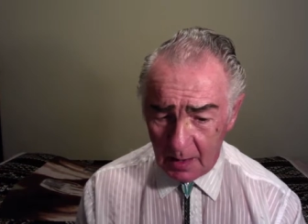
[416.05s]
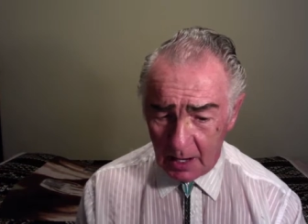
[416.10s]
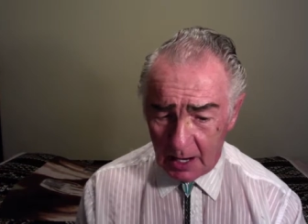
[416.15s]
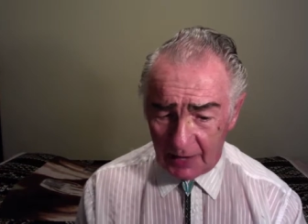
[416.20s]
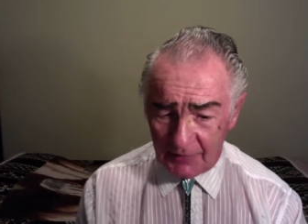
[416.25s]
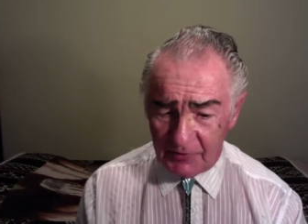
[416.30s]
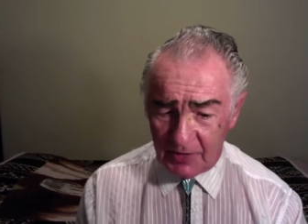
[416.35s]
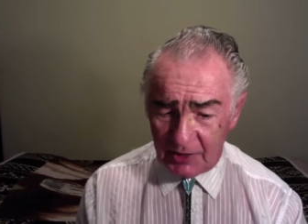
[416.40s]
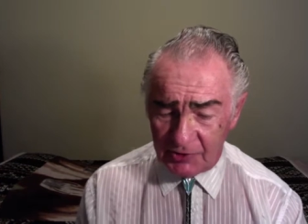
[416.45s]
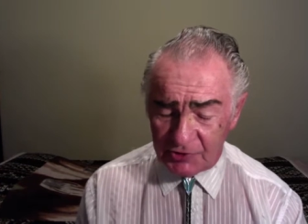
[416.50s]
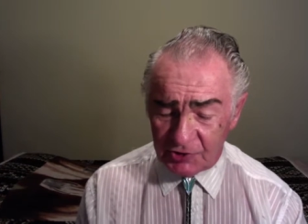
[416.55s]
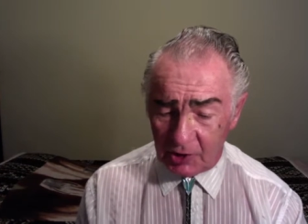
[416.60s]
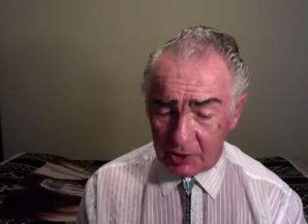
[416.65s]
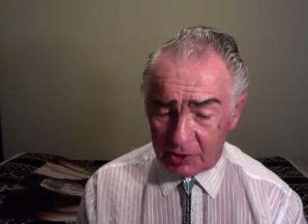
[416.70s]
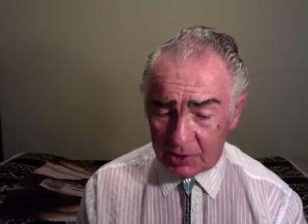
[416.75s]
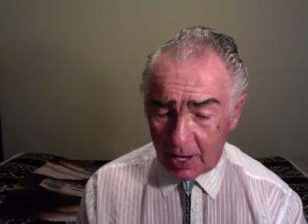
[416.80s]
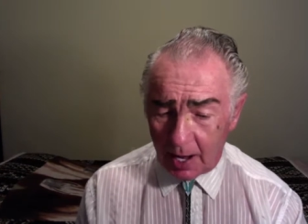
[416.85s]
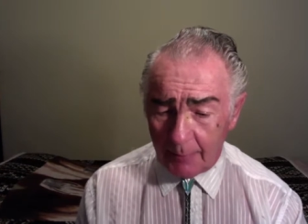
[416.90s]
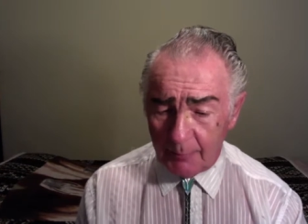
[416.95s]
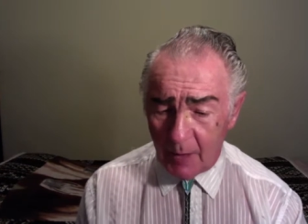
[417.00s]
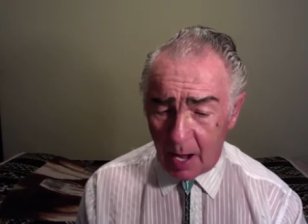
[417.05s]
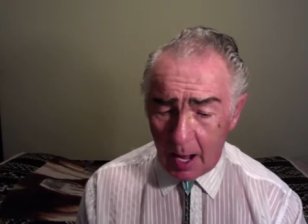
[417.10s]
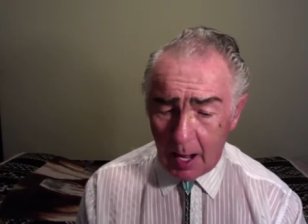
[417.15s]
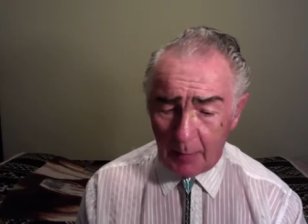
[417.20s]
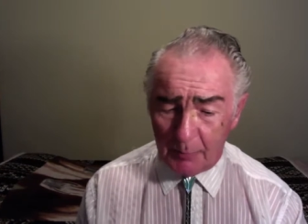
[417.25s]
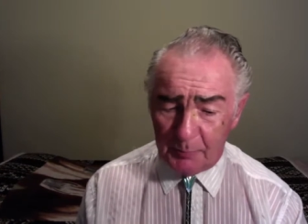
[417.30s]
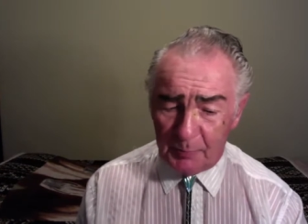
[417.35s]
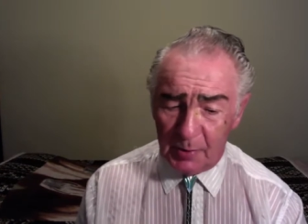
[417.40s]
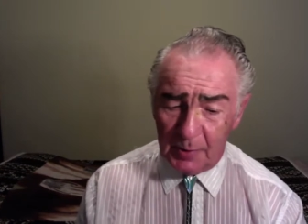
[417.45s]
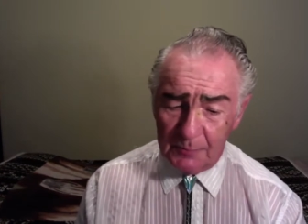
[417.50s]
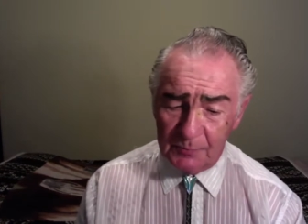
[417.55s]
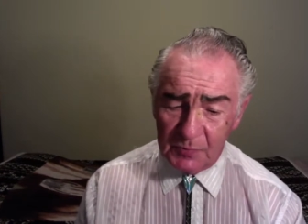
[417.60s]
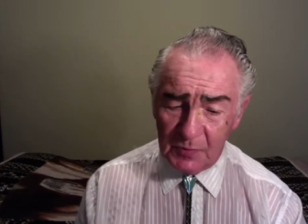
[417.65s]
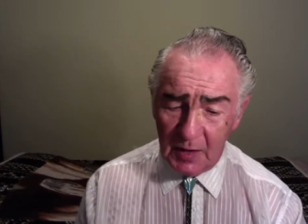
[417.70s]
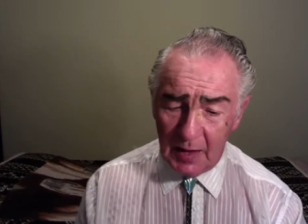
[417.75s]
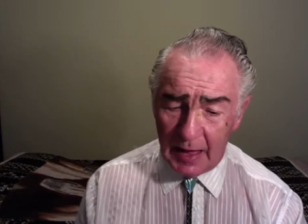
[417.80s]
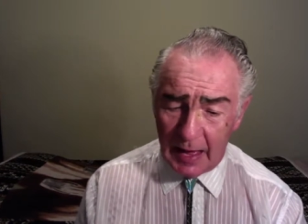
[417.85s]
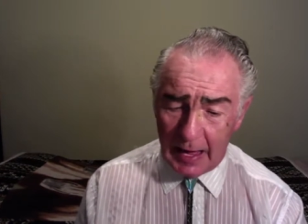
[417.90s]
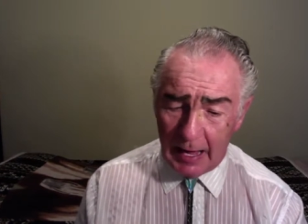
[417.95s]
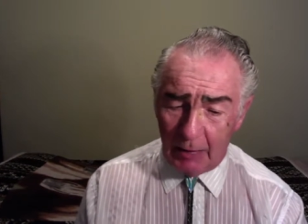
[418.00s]
and they shall come up
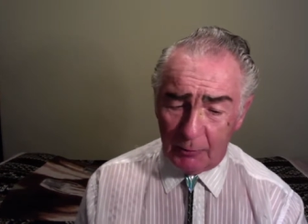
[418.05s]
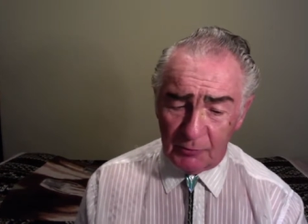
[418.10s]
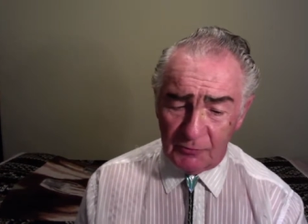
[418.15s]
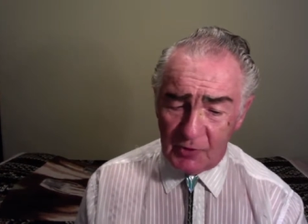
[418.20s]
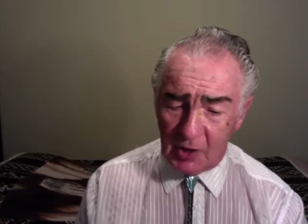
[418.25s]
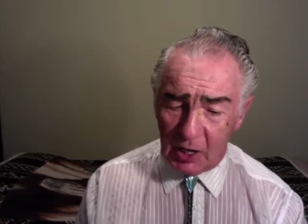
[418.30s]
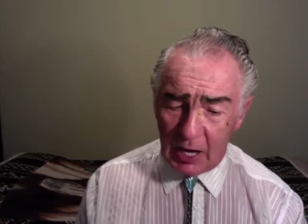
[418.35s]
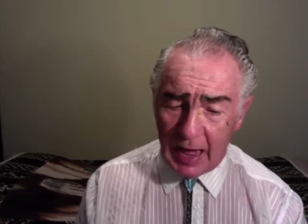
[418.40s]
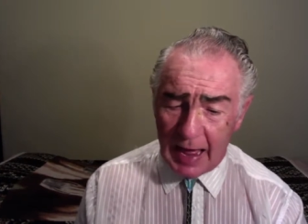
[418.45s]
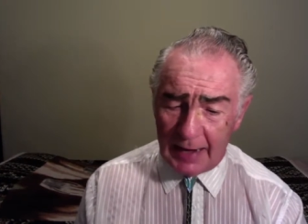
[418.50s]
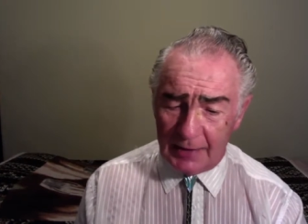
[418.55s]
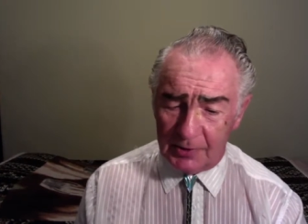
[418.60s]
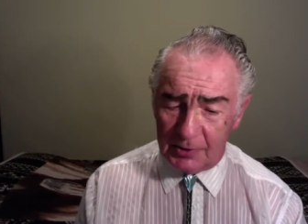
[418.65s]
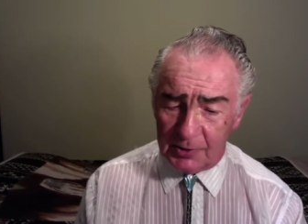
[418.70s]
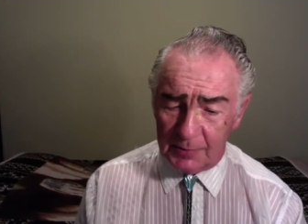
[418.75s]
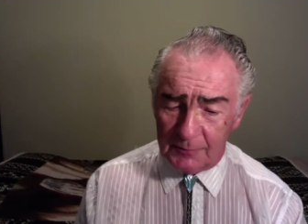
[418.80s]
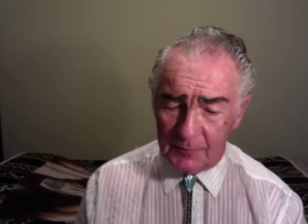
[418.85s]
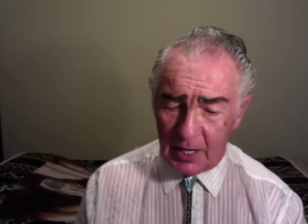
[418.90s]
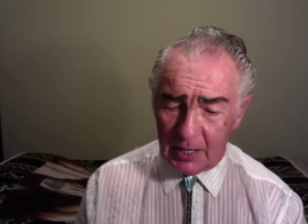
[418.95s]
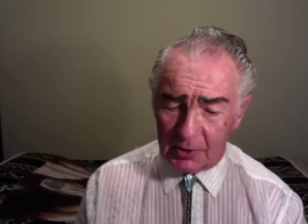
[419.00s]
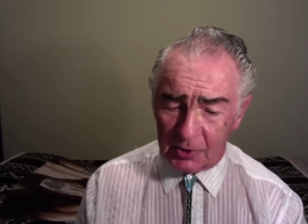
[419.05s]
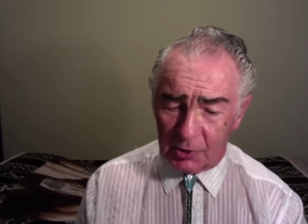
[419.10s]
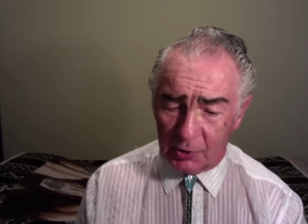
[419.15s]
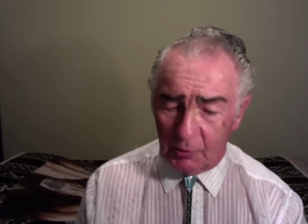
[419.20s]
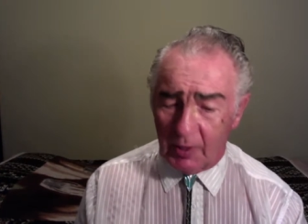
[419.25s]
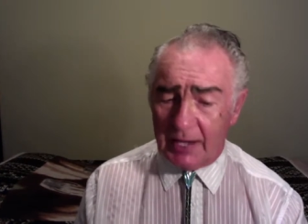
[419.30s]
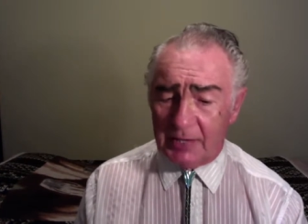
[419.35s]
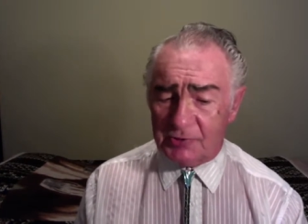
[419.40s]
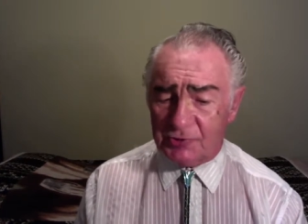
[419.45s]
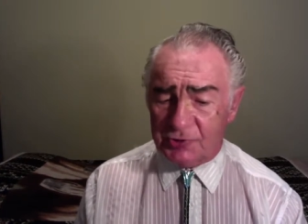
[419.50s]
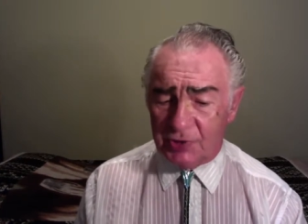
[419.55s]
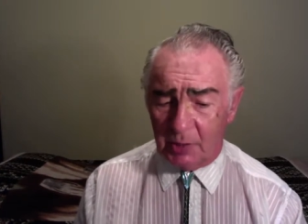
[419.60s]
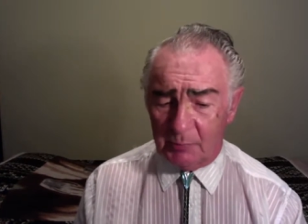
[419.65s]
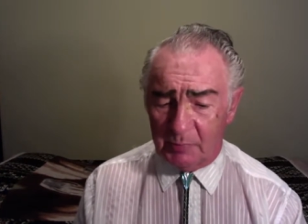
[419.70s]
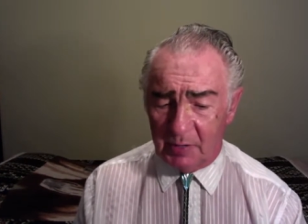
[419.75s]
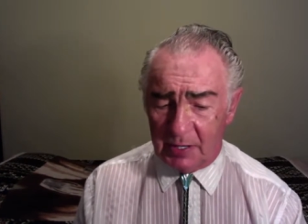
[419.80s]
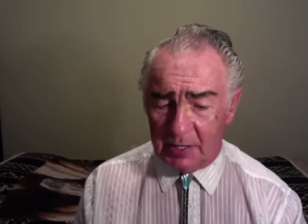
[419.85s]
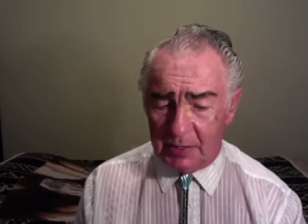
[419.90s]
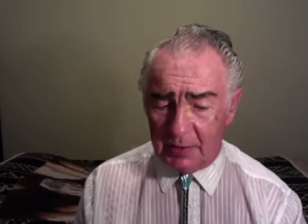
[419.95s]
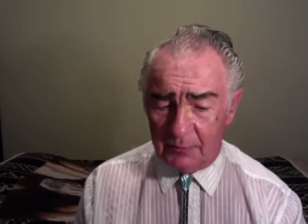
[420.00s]
out of the land, and great shall
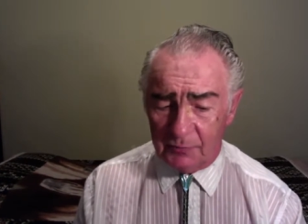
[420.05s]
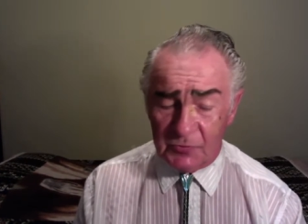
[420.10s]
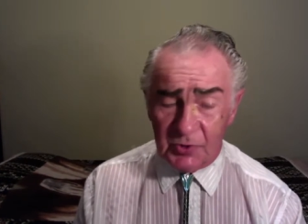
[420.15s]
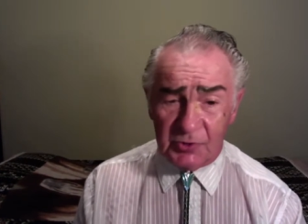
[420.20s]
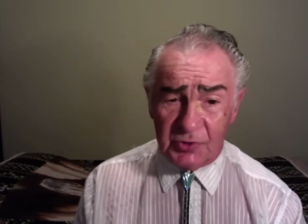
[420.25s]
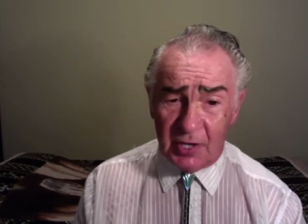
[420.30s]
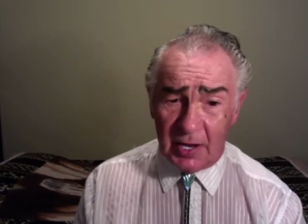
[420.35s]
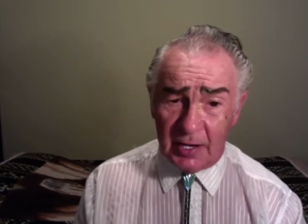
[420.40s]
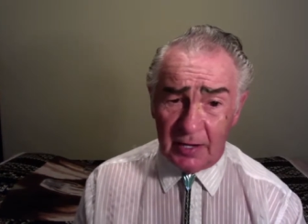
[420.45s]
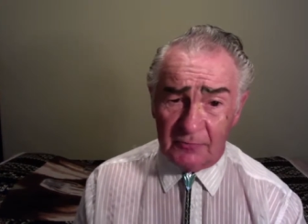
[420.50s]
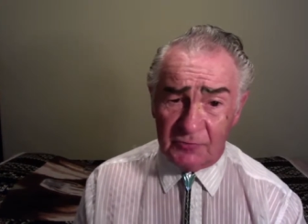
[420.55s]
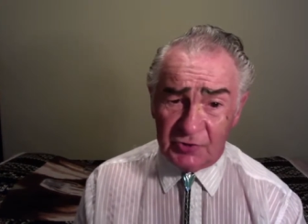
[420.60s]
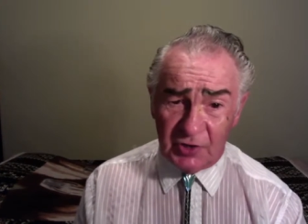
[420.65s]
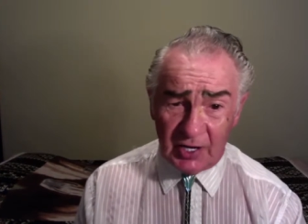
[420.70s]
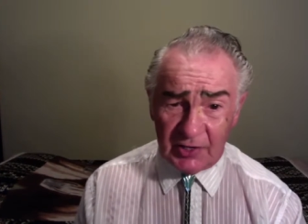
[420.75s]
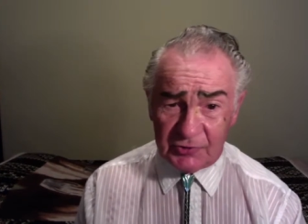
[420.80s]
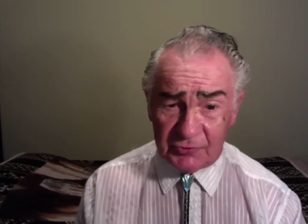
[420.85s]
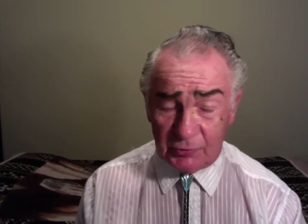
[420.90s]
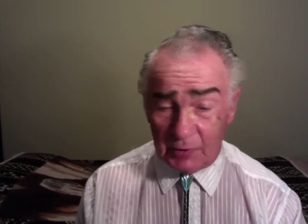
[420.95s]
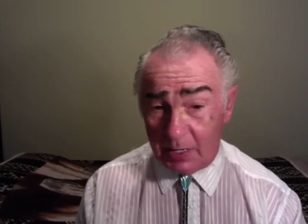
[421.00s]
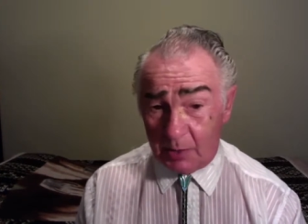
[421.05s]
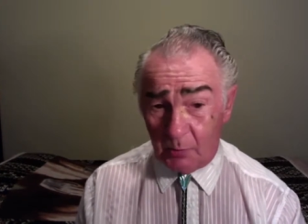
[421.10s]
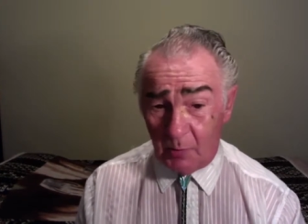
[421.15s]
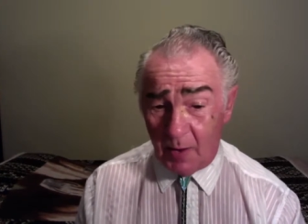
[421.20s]
be the day of Jezreel.